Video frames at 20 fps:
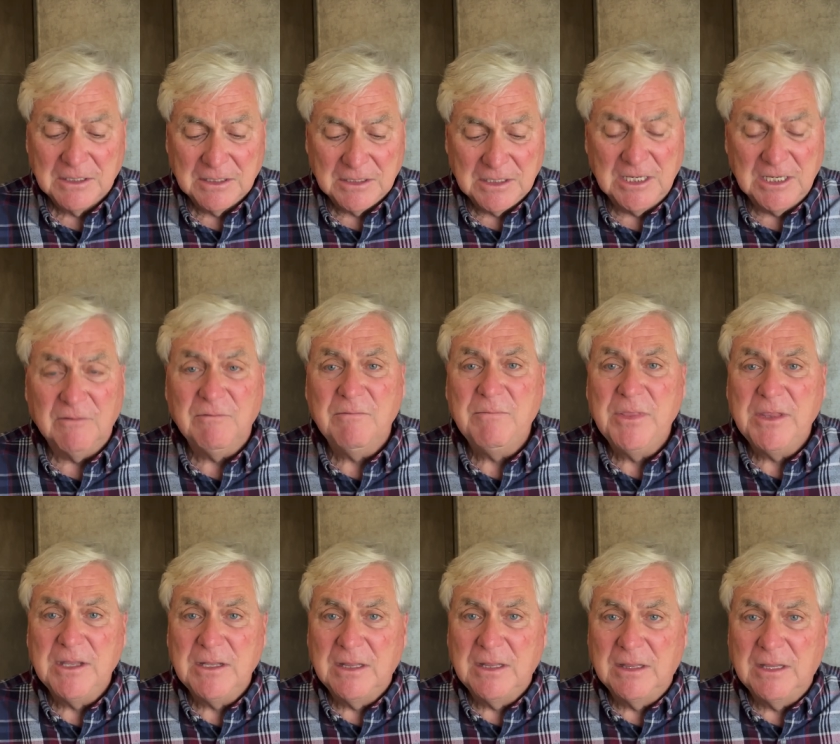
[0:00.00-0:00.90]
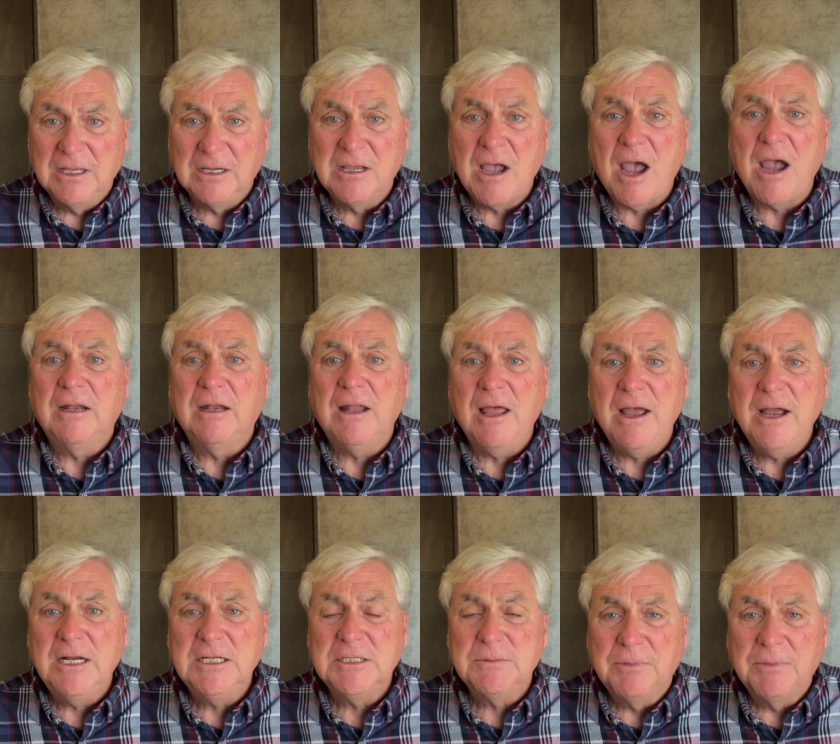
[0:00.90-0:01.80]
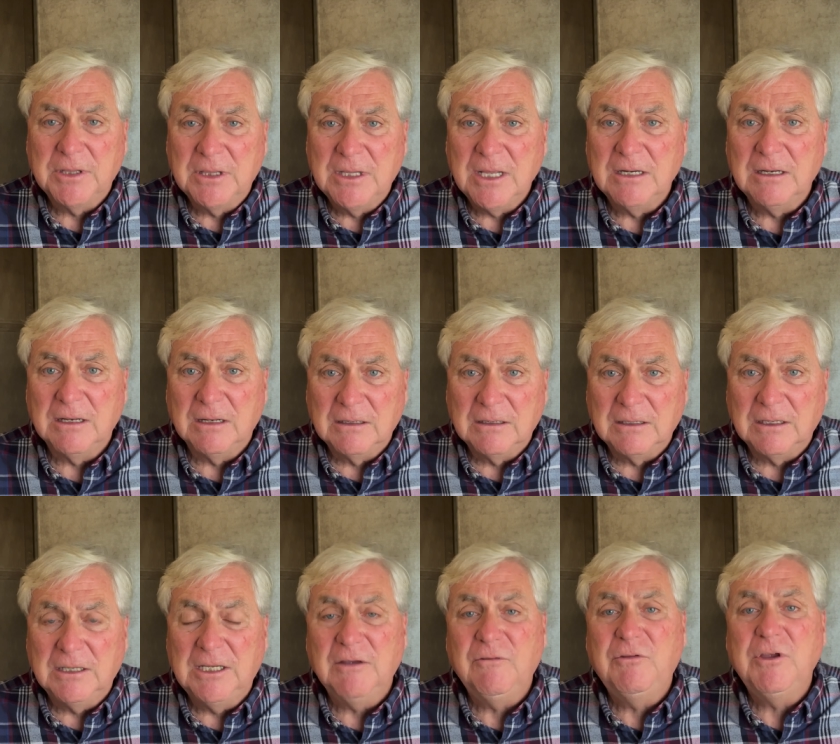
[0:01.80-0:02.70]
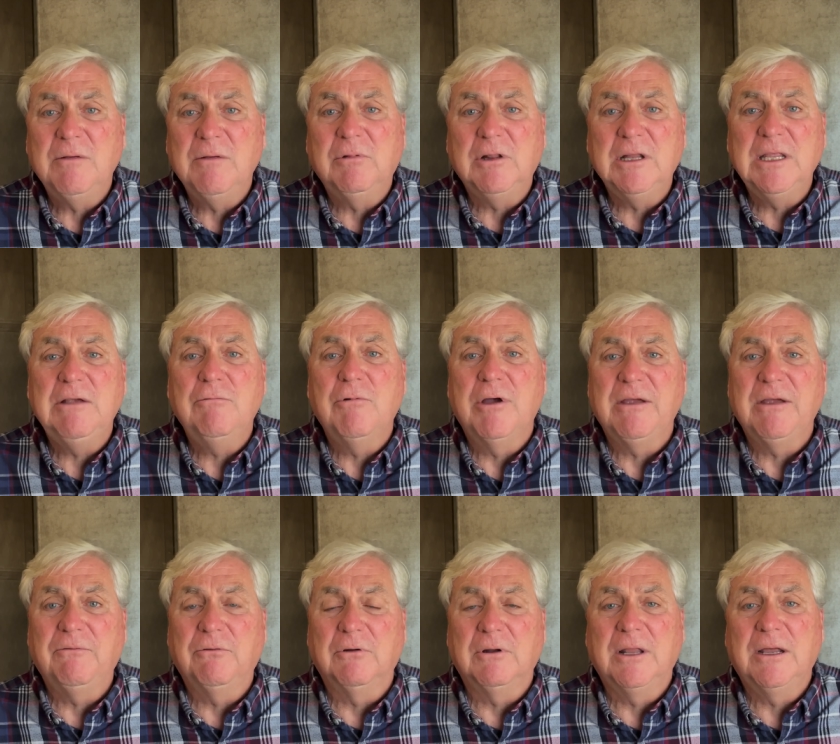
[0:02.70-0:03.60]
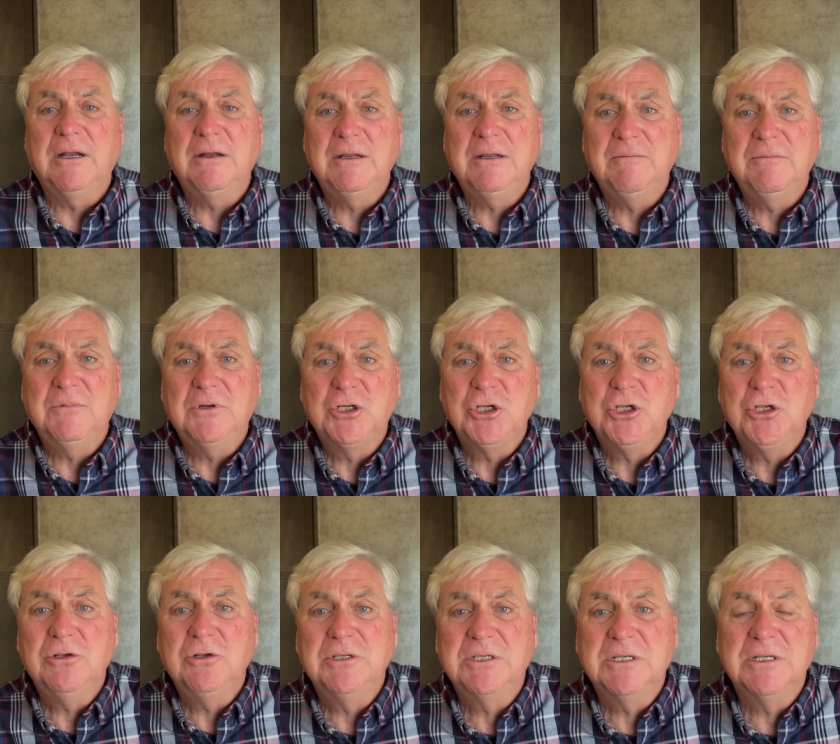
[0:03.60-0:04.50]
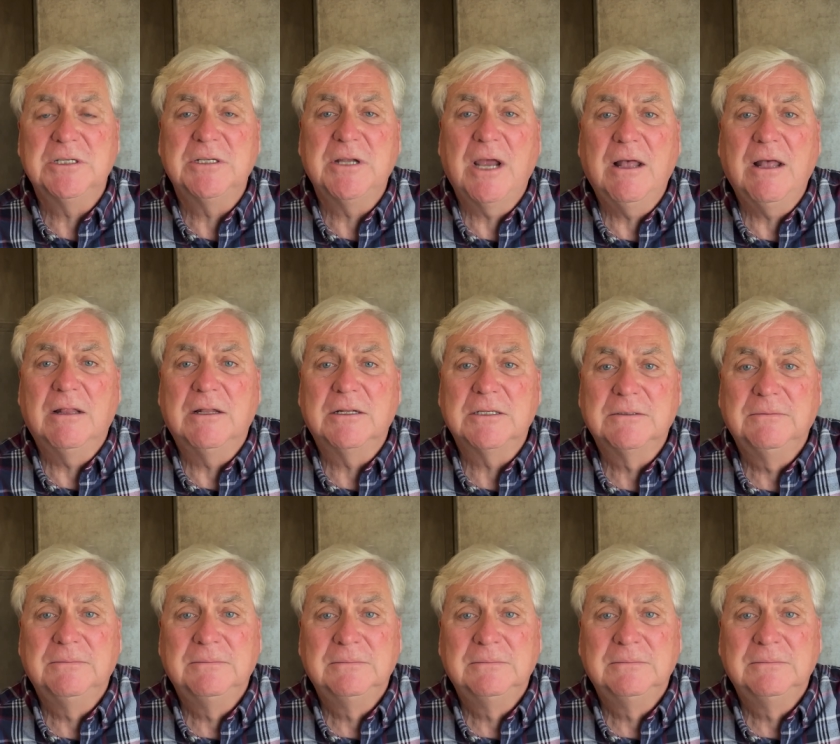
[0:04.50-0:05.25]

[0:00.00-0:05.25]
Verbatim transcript: give him the guidelines, but then give him leeway for let him to use his talents.